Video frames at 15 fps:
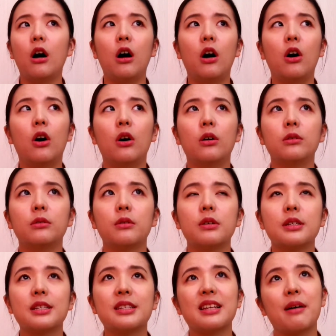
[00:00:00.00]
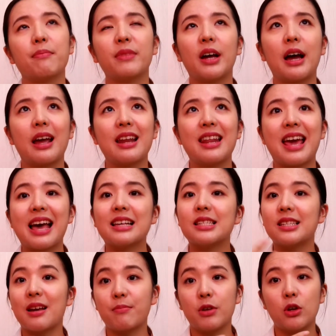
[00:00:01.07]
or sometimes they
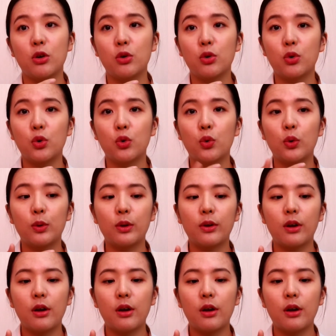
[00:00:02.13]
accept you